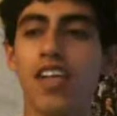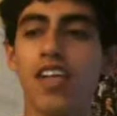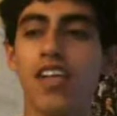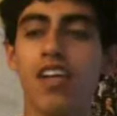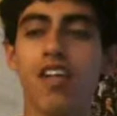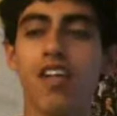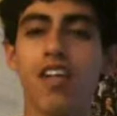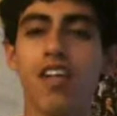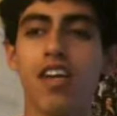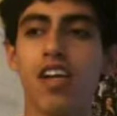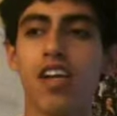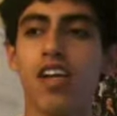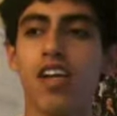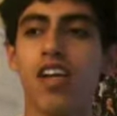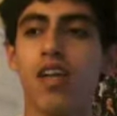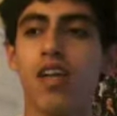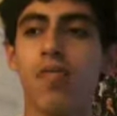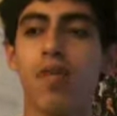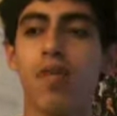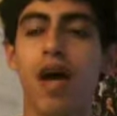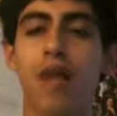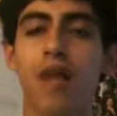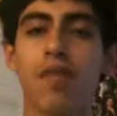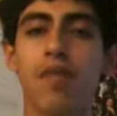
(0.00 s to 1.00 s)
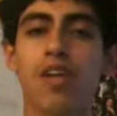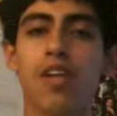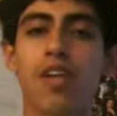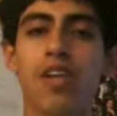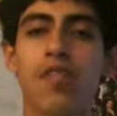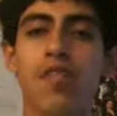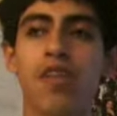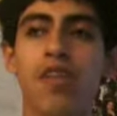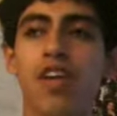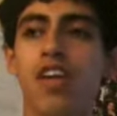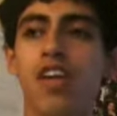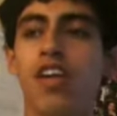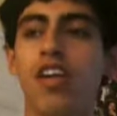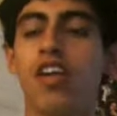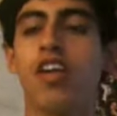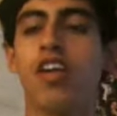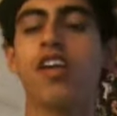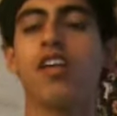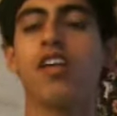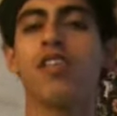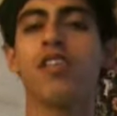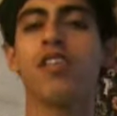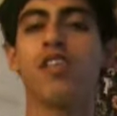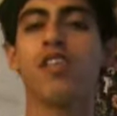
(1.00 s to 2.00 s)
You know, like, are you going to buy me a new one or are you
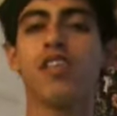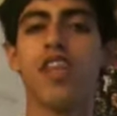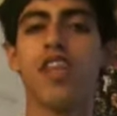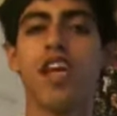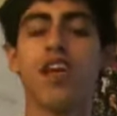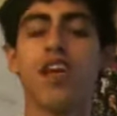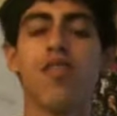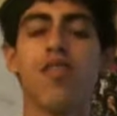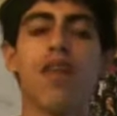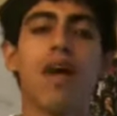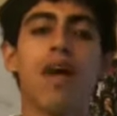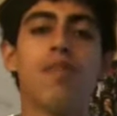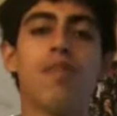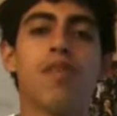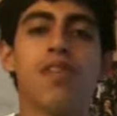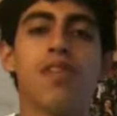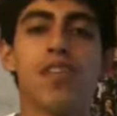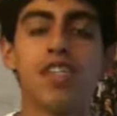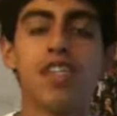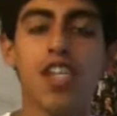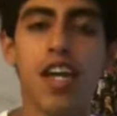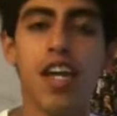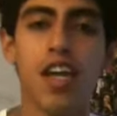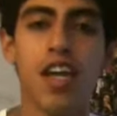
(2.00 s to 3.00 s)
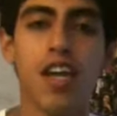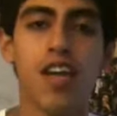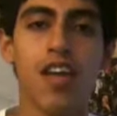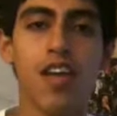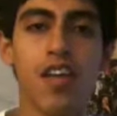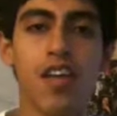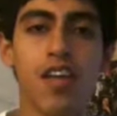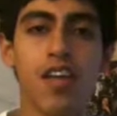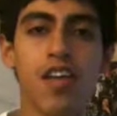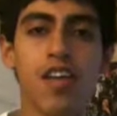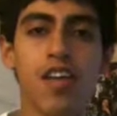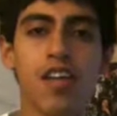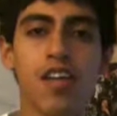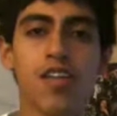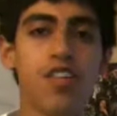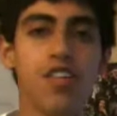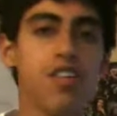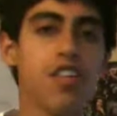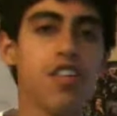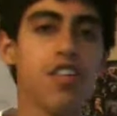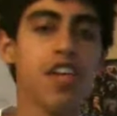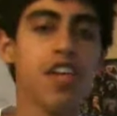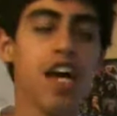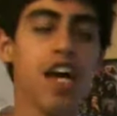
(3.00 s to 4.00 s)
going to take a rap on the chin? You
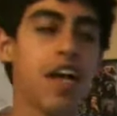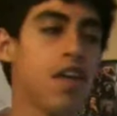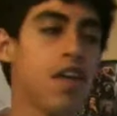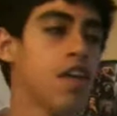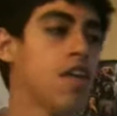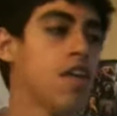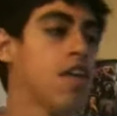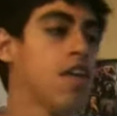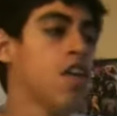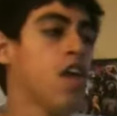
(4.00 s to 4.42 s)
decide."